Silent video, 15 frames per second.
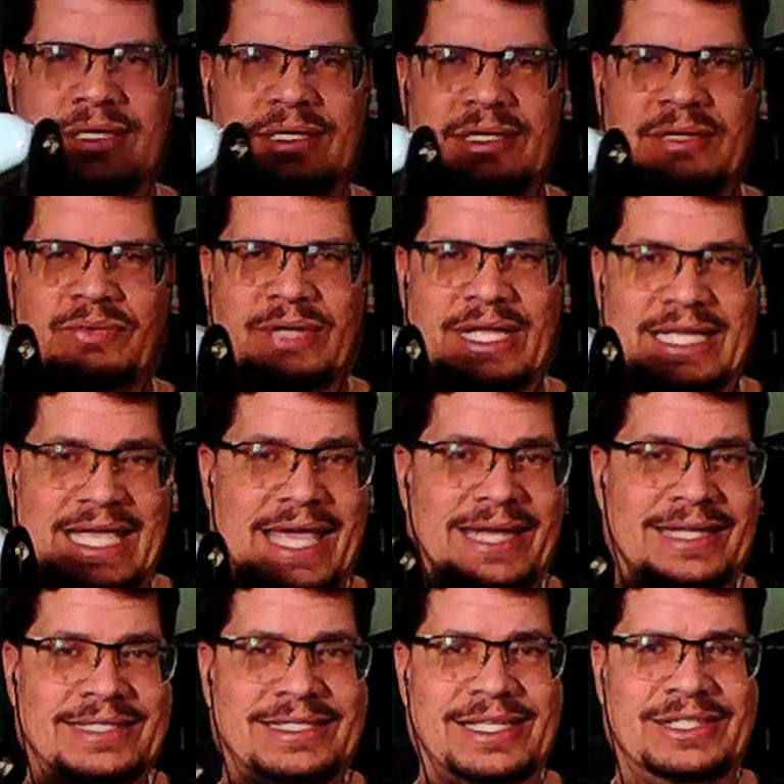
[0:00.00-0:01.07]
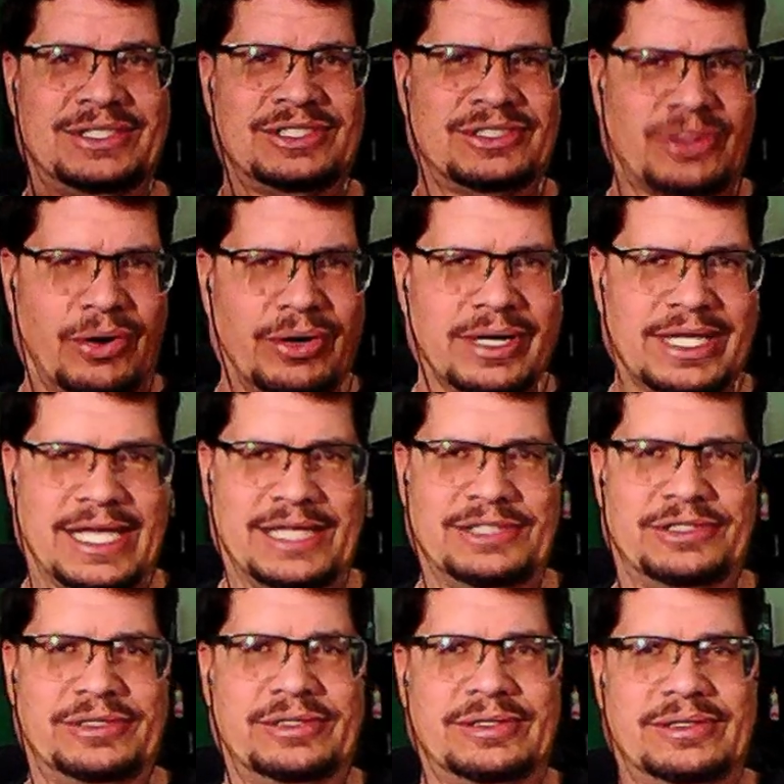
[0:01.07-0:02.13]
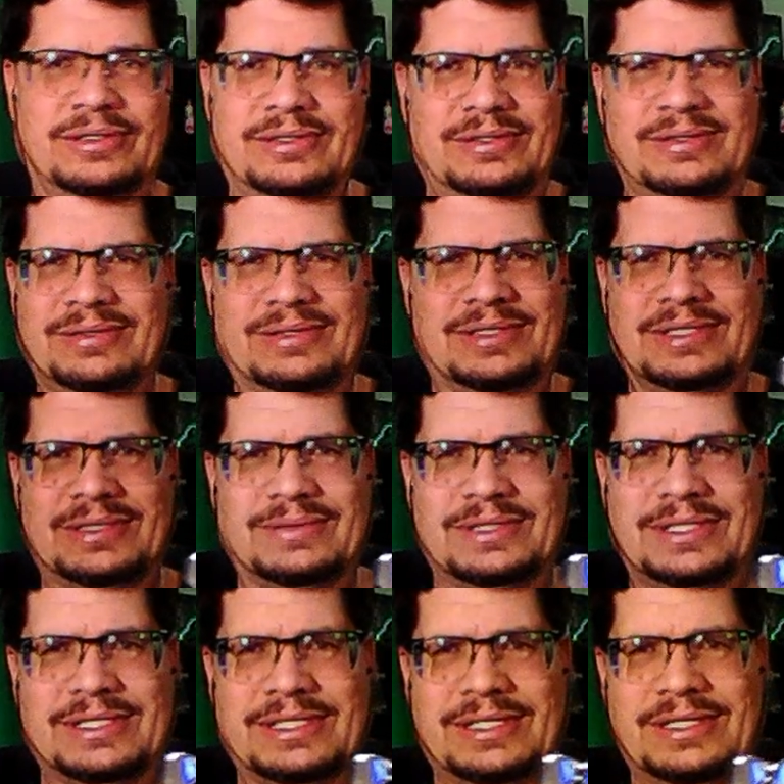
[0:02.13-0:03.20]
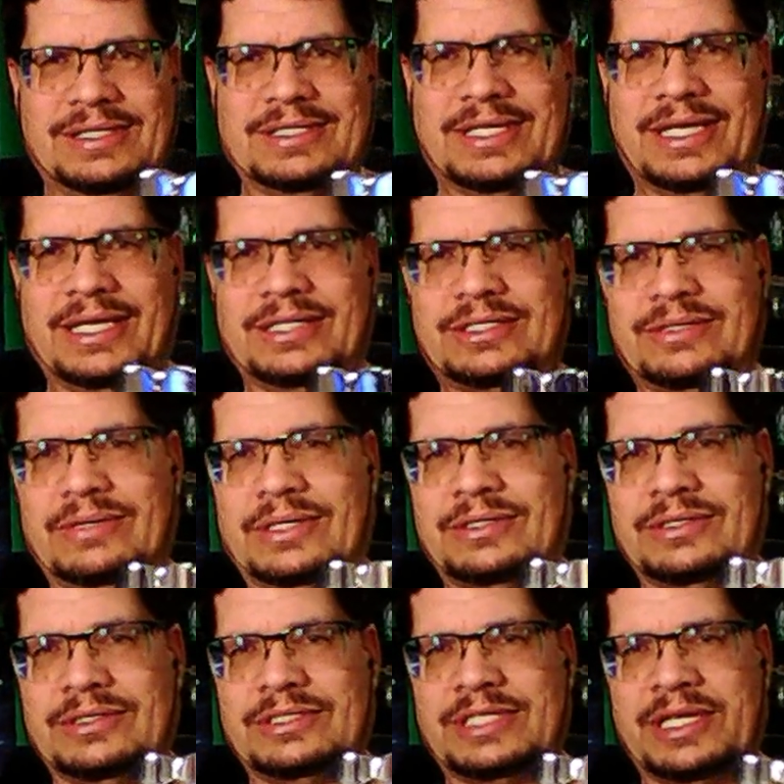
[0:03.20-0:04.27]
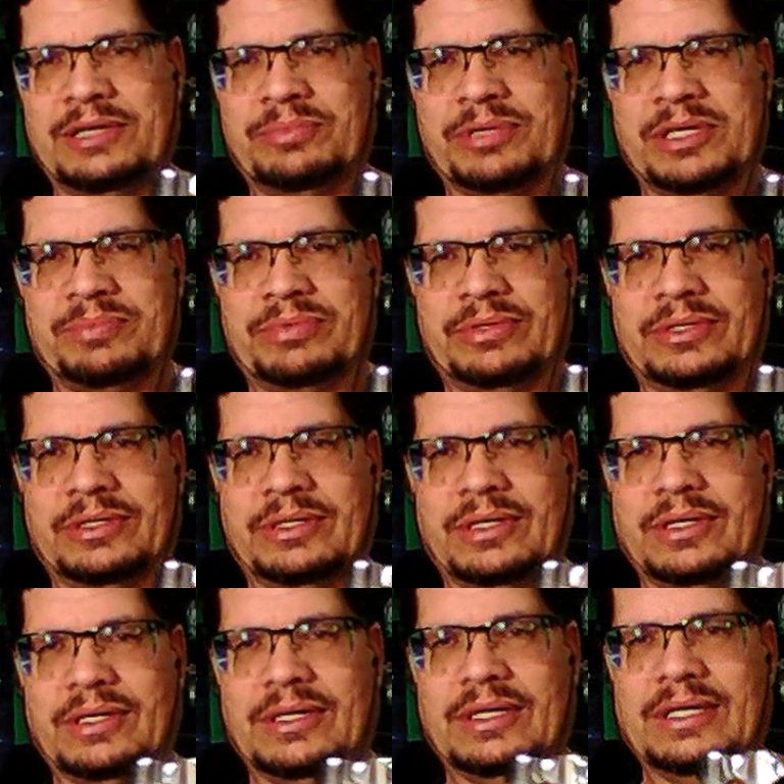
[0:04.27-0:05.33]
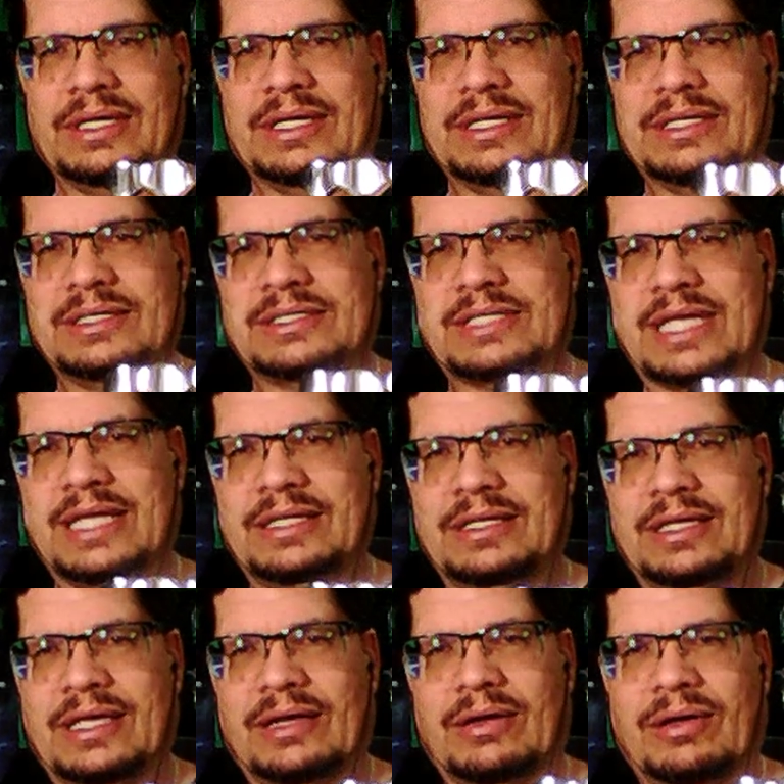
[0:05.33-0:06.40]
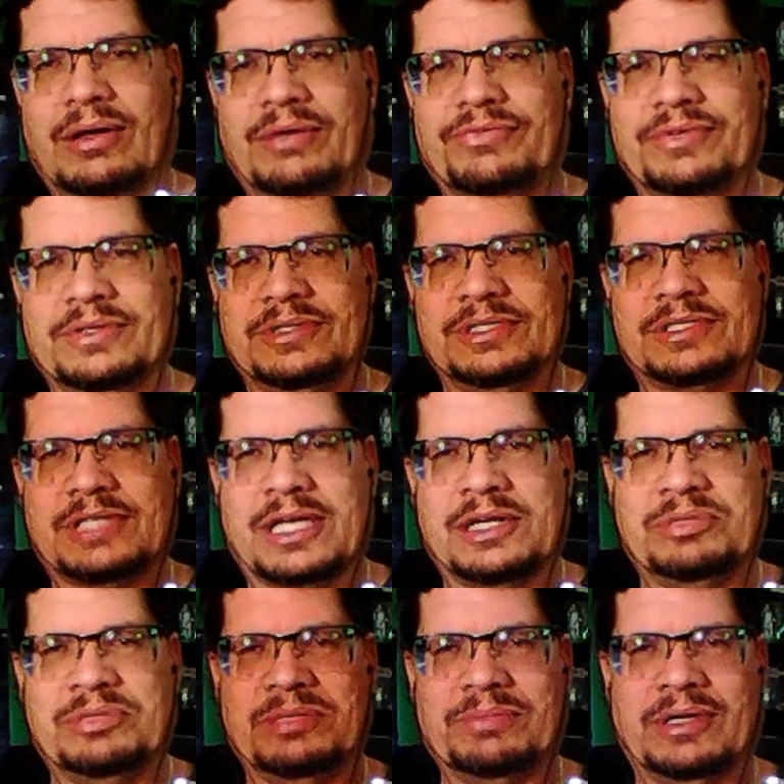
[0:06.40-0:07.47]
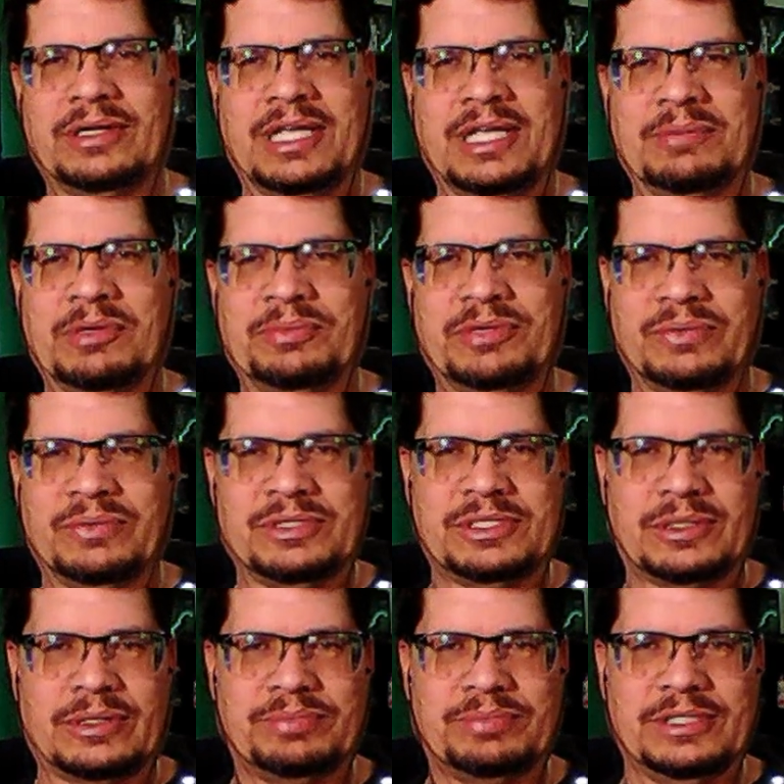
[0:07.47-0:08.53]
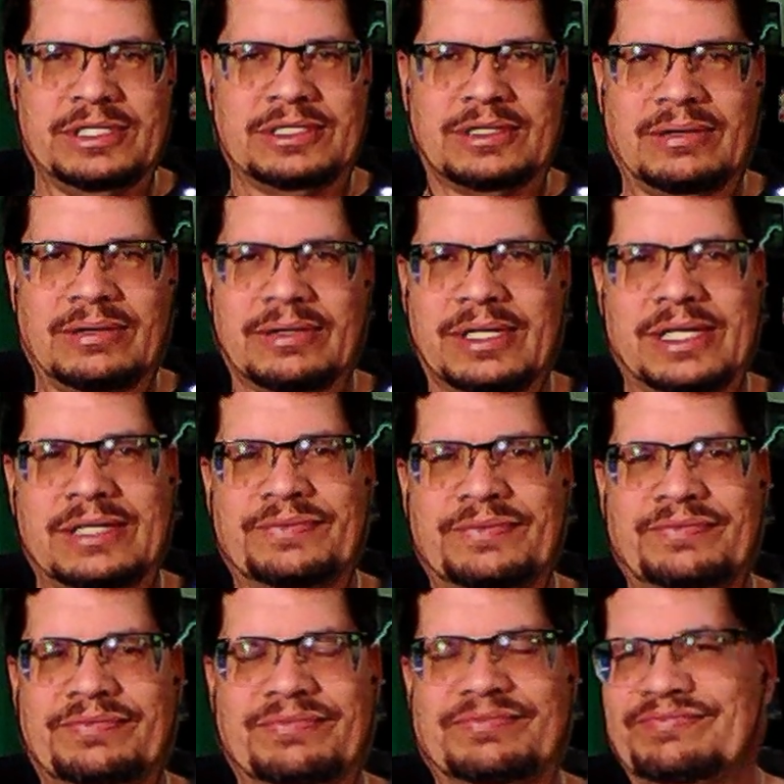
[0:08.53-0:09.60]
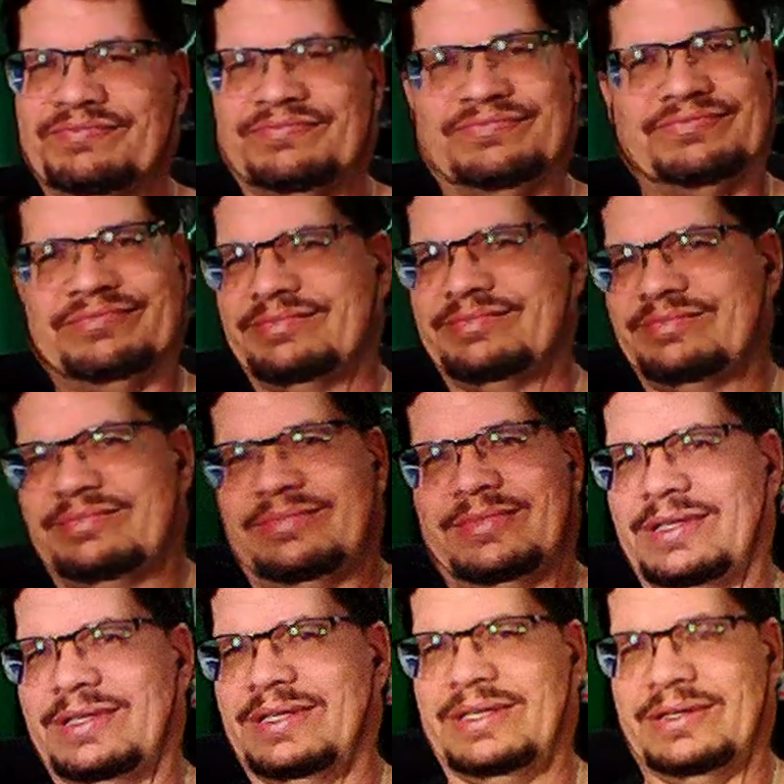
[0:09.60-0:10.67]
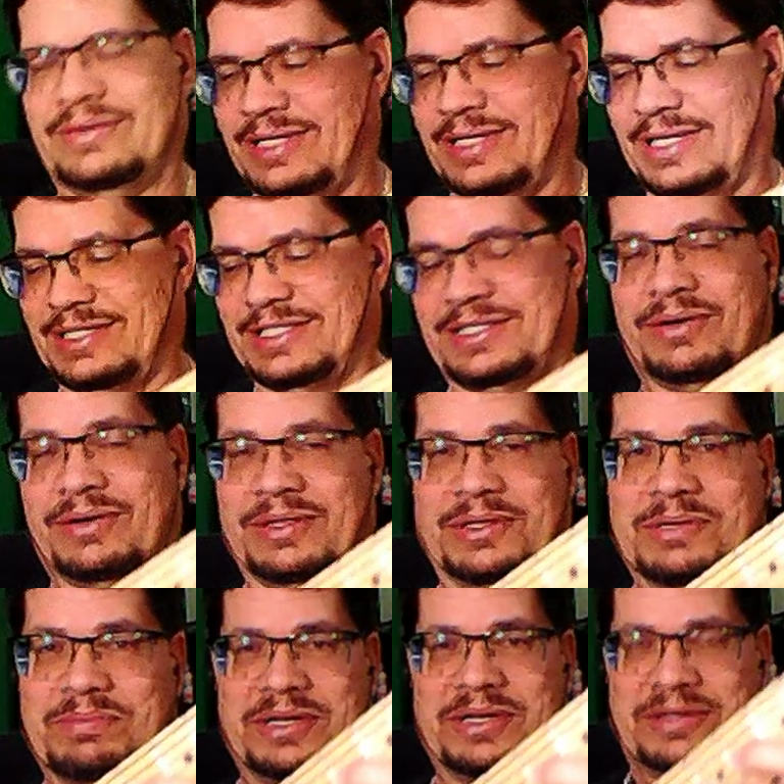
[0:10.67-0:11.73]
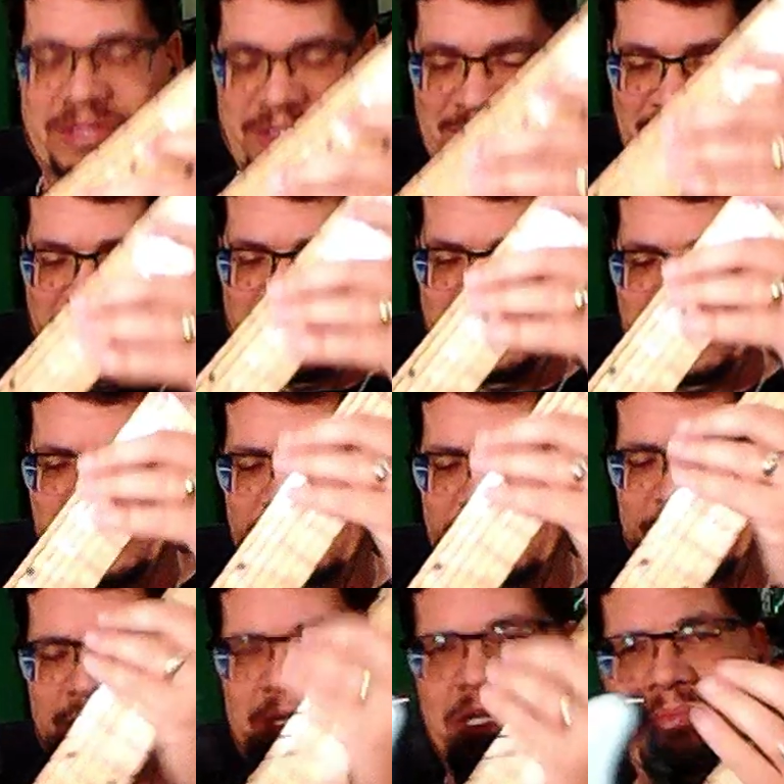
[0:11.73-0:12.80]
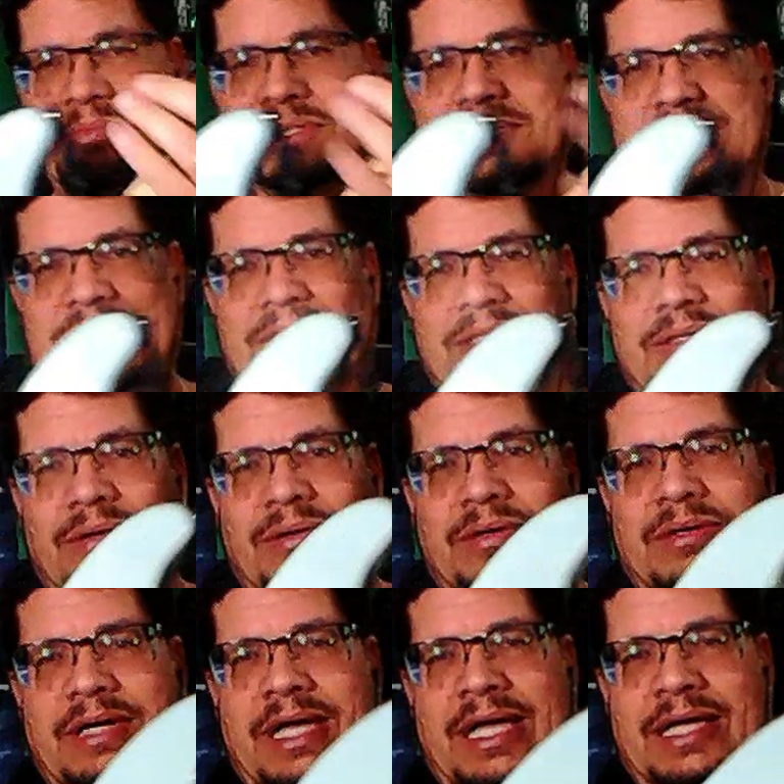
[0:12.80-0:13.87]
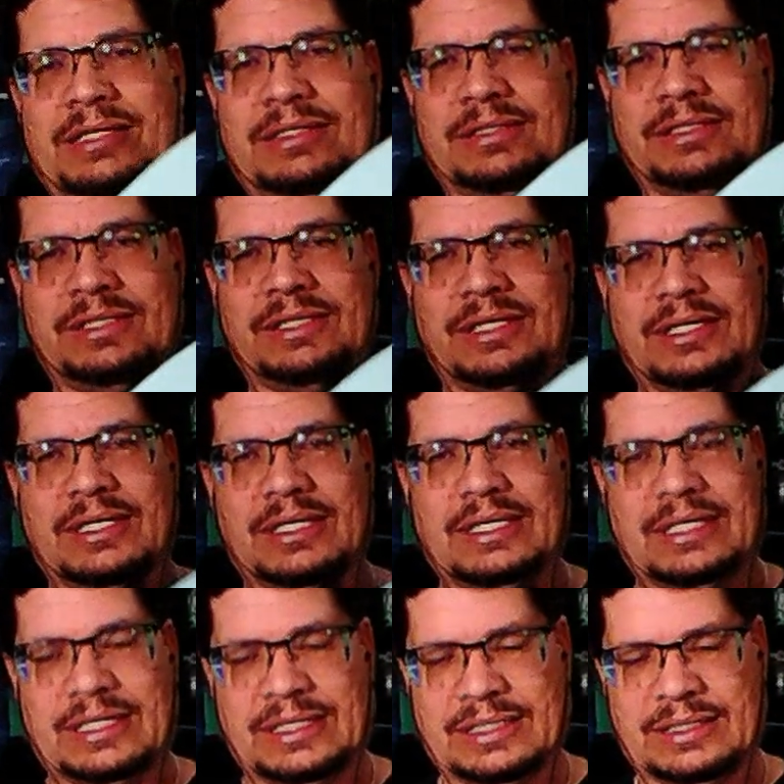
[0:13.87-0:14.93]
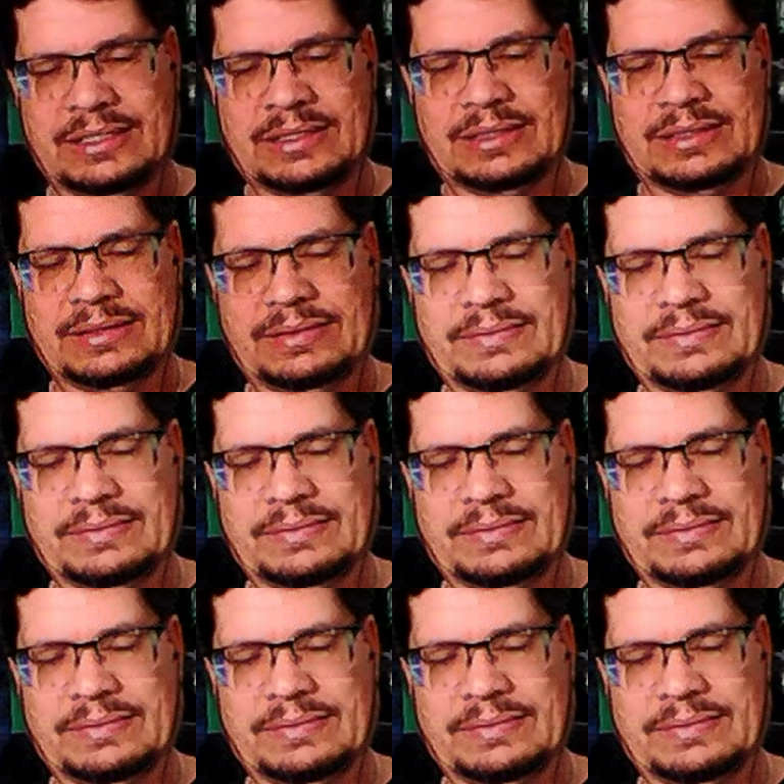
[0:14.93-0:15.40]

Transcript: when I got it, said Stargazer. I was like, what the hell is that? So I took sandpaper and sanded that off and just kind of put my name up there with Sharpies and all that. You know, and I just thought it looked better than Stargazer. But this guitar actually, the